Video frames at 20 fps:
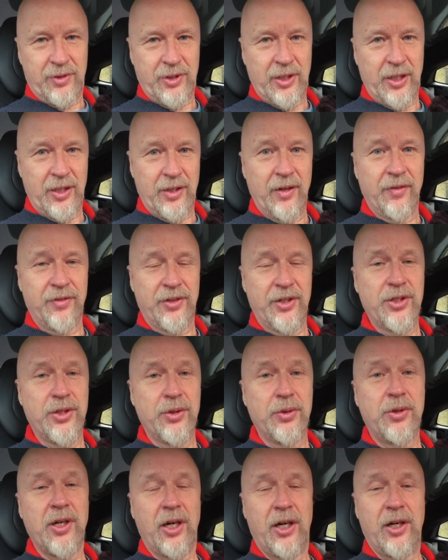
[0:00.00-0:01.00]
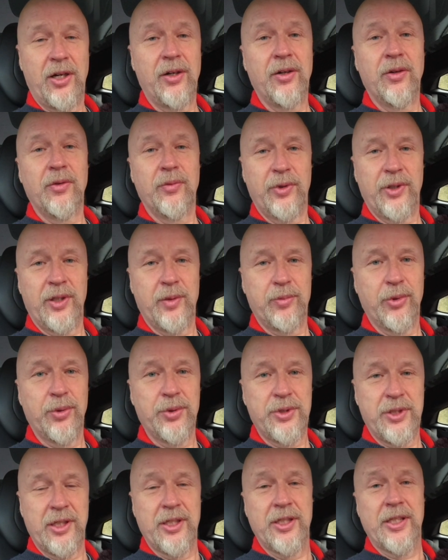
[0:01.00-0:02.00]
of the new car when I
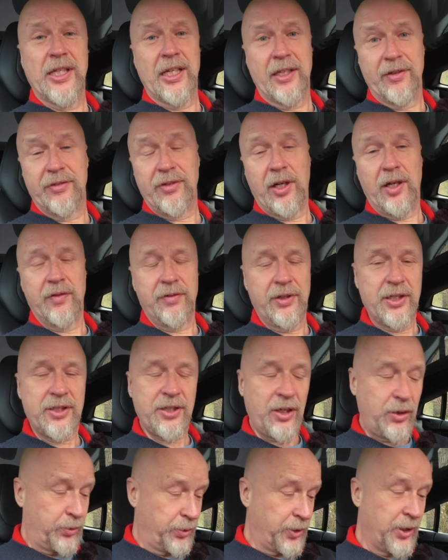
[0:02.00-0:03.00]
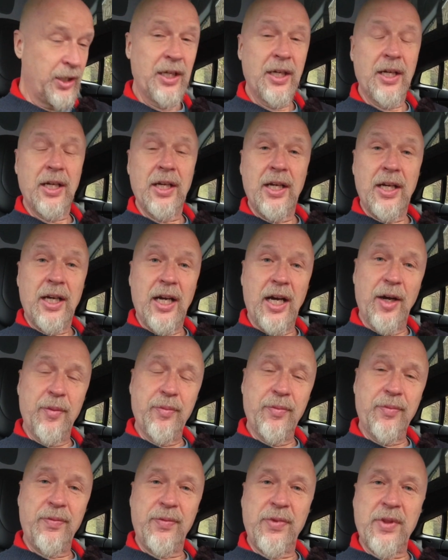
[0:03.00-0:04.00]
bought it at nearly 5 years old.
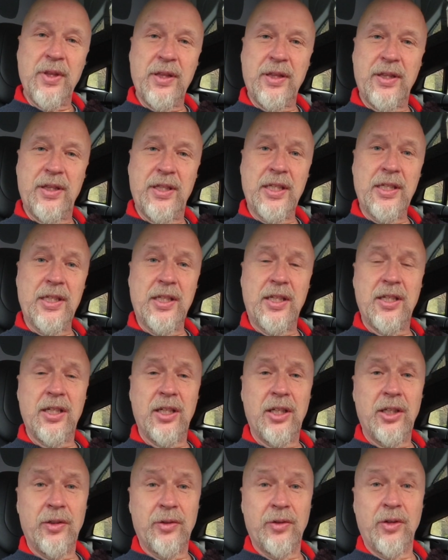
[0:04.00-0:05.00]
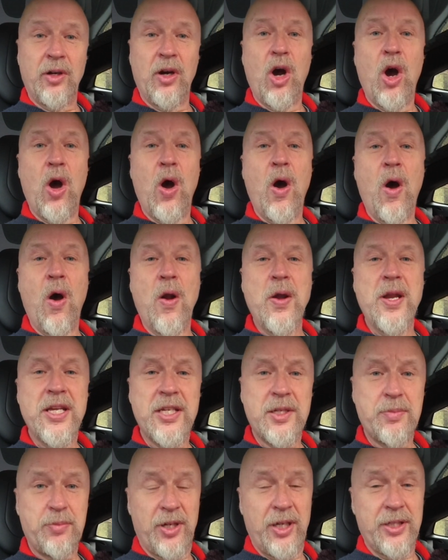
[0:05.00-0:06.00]
The car,
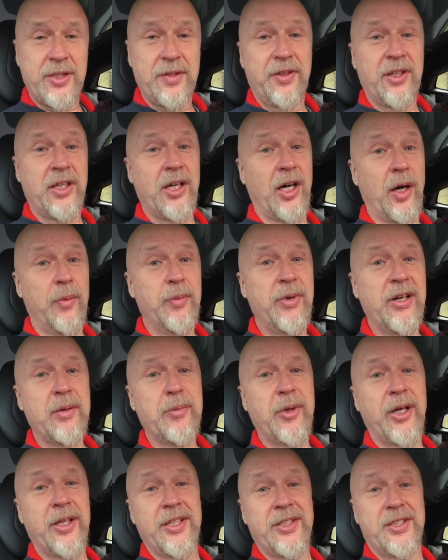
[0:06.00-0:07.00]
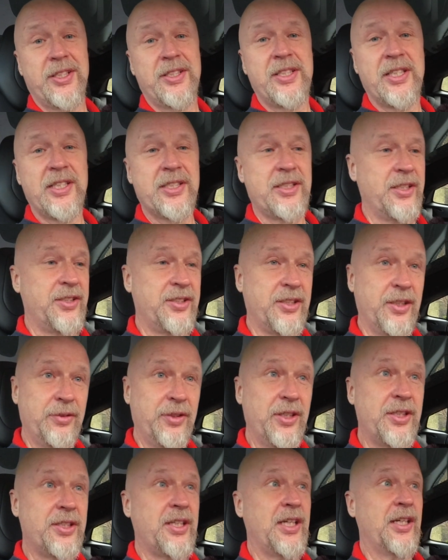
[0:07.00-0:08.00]
list price of the car, and bearing in mind it's a Tesla, so
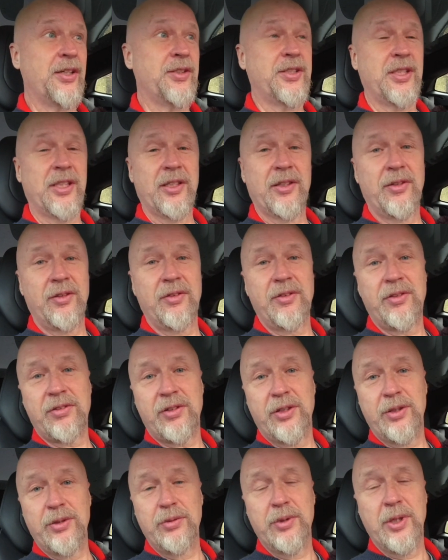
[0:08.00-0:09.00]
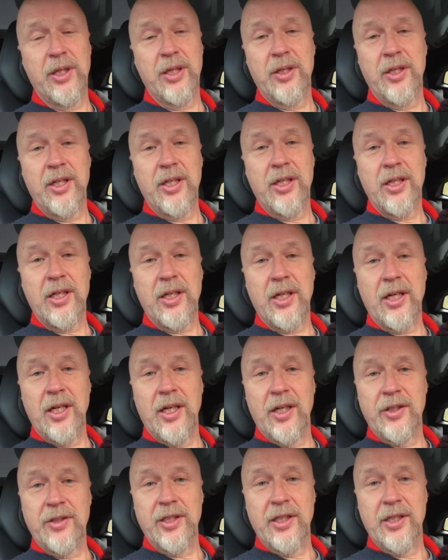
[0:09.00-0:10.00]
discounting through
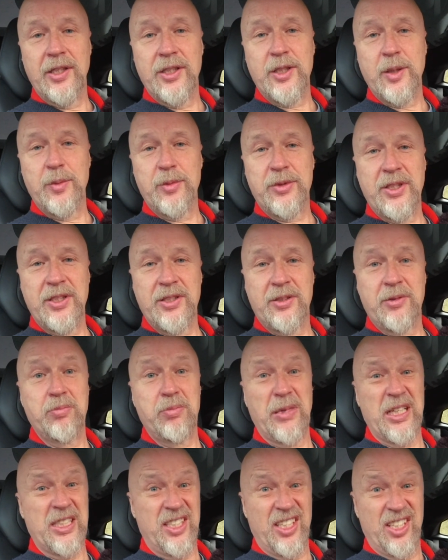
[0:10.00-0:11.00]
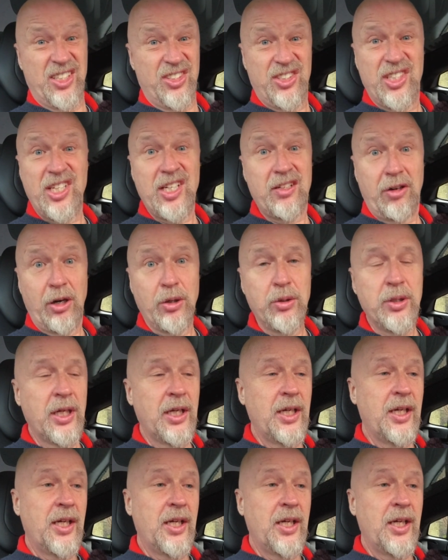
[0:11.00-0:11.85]
dealerships is basically zero,